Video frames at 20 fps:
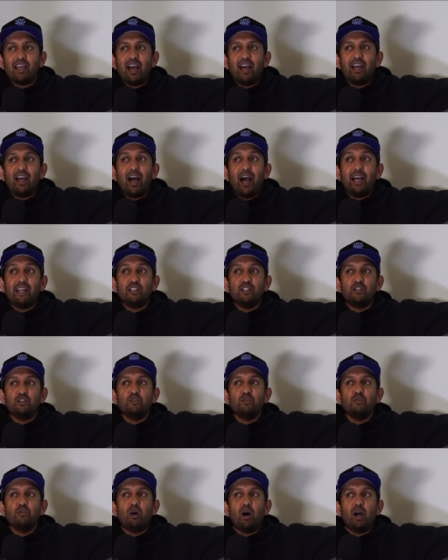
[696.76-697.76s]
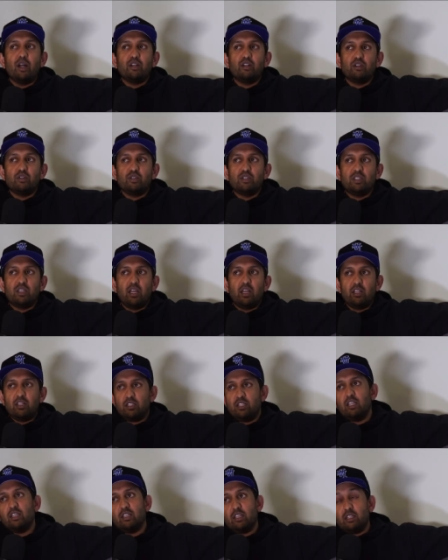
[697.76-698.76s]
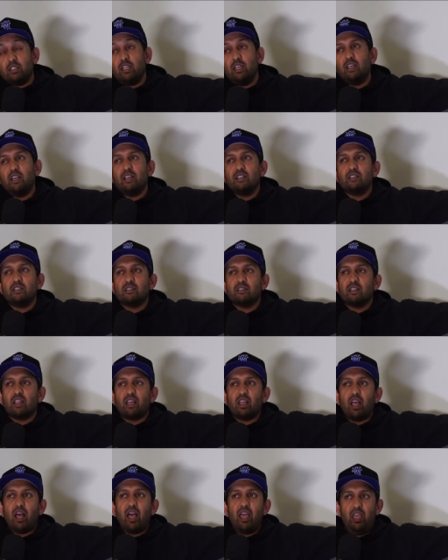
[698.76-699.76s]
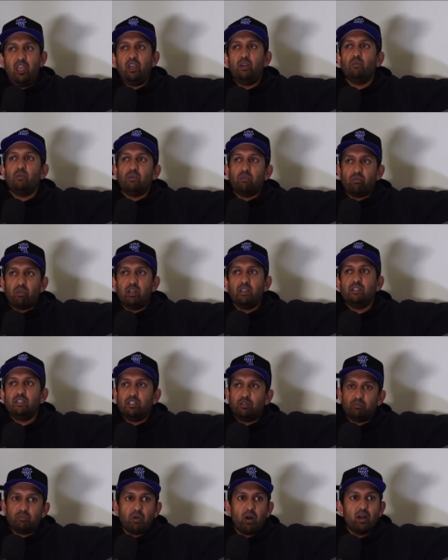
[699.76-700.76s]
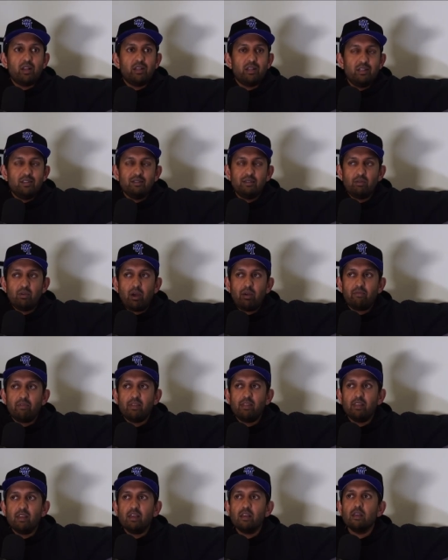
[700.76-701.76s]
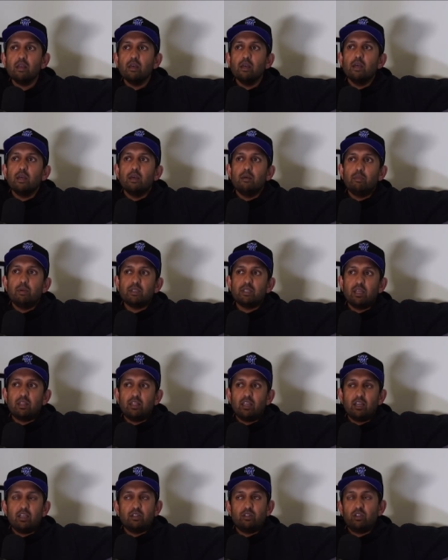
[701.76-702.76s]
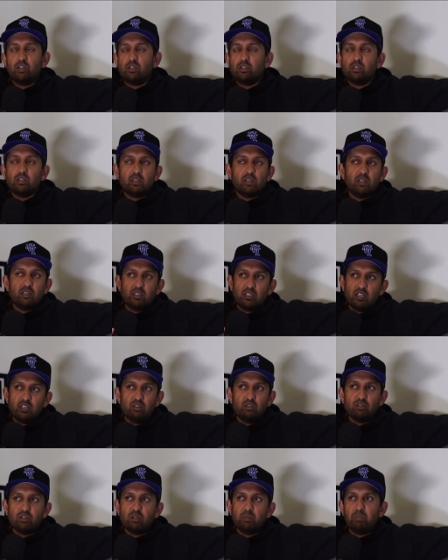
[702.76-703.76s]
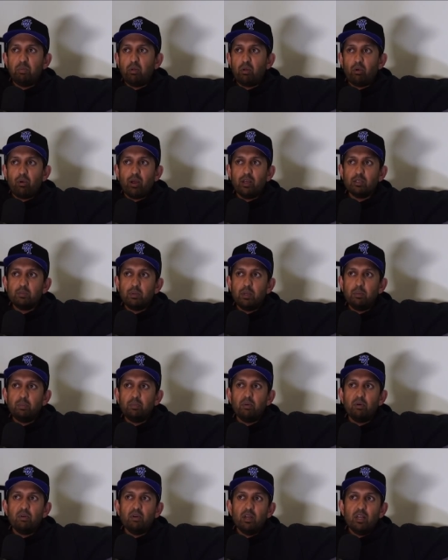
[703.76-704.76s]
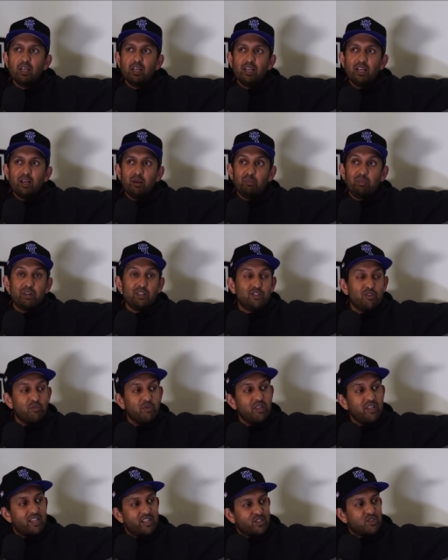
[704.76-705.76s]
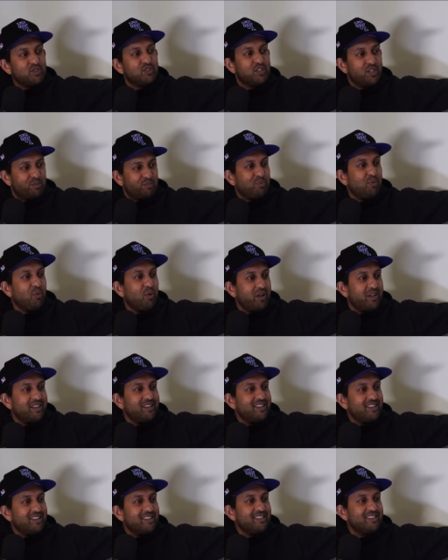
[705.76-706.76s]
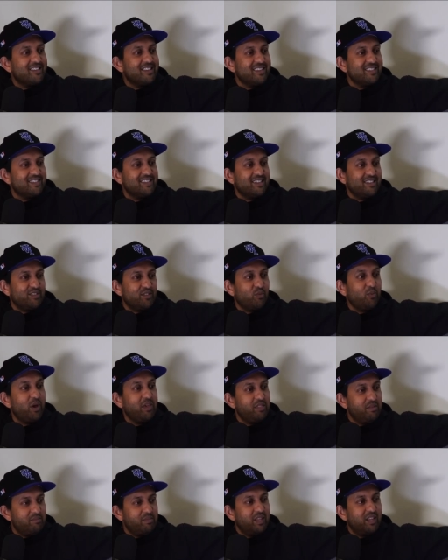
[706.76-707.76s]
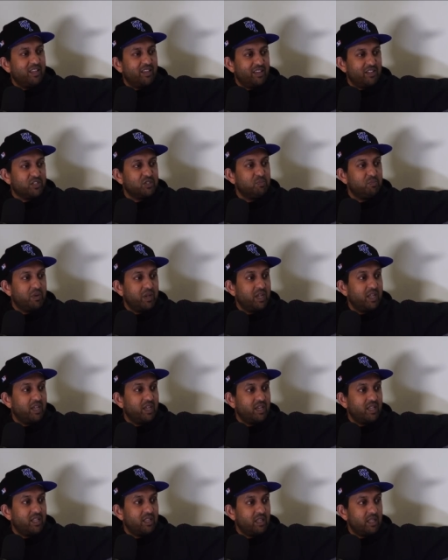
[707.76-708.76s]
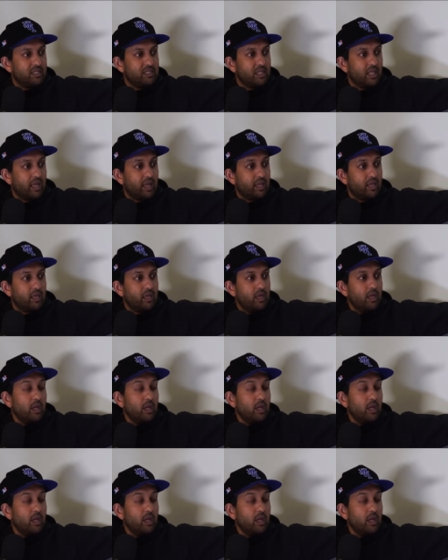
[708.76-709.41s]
I, I do understand. The, the thing is, is like I hate when race is brought into everything. Yeah. Because I think it just continues to polarize people. But it's a really interesting point because yeah. the way the media is spinning it is like,